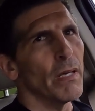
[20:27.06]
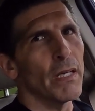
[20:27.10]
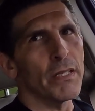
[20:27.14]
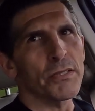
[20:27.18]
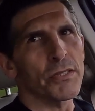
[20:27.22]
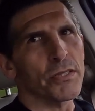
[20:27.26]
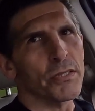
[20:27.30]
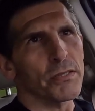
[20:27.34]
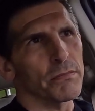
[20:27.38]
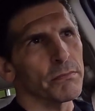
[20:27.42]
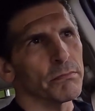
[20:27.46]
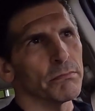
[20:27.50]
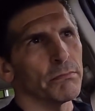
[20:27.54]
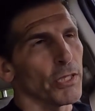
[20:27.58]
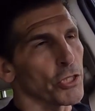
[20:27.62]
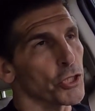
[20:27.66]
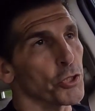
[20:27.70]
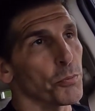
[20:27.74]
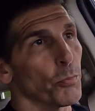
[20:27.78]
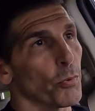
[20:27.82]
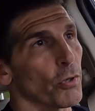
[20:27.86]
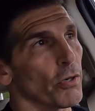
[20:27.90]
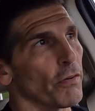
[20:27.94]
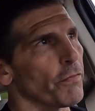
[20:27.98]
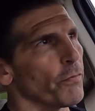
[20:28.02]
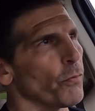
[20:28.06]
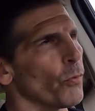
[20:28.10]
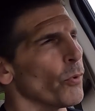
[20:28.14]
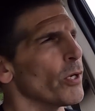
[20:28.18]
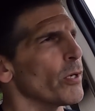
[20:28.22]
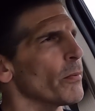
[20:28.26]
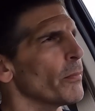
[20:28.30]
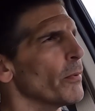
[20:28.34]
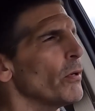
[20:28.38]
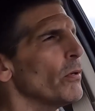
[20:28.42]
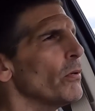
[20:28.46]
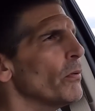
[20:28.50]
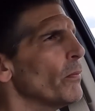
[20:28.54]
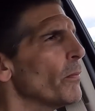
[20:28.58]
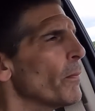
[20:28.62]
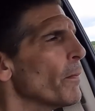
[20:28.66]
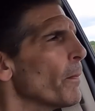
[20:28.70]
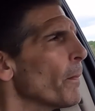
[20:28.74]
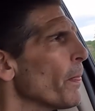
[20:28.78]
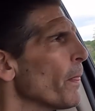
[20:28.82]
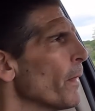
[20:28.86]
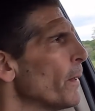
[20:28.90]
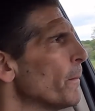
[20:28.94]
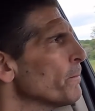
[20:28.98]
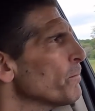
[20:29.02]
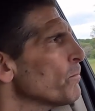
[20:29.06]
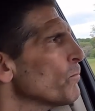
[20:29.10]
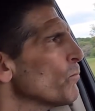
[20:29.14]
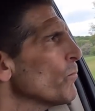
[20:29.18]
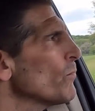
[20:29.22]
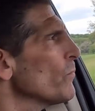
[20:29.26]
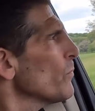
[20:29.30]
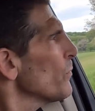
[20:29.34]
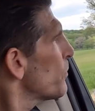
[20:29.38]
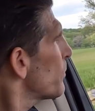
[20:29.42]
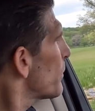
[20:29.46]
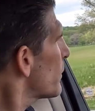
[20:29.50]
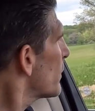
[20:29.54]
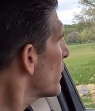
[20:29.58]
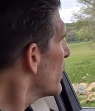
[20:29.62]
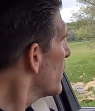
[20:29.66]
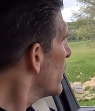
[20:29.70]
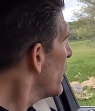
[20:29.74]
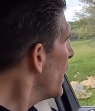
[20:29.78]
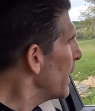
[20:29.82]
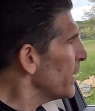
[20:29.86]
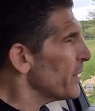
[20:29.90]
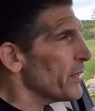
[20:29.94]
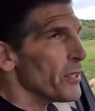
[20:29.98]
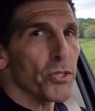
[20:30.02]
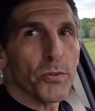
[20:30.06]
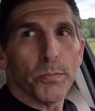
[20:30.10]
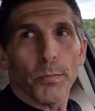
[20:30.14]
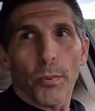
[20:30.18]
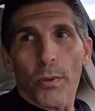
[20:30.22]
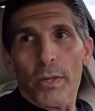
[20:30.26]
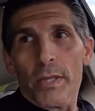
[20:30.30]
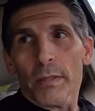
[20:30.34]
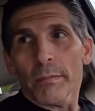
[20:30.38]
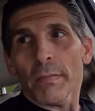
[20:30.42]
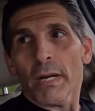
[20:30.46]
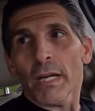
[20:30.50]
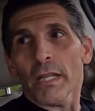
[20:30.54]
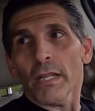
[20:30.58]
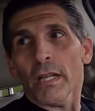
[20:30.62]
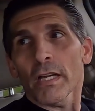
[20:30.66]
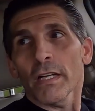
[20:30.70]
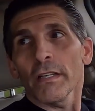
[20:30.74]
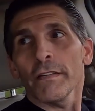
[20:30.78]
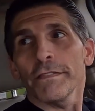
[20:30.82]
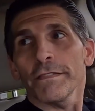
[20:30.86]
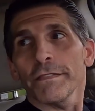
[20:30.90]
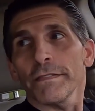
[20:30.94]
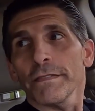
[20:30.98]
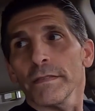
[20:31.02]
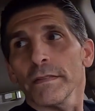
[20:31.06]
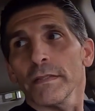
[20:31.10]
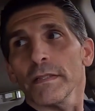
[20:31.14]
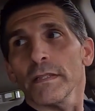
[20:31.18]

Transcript: it's much more affordable at this point in my life,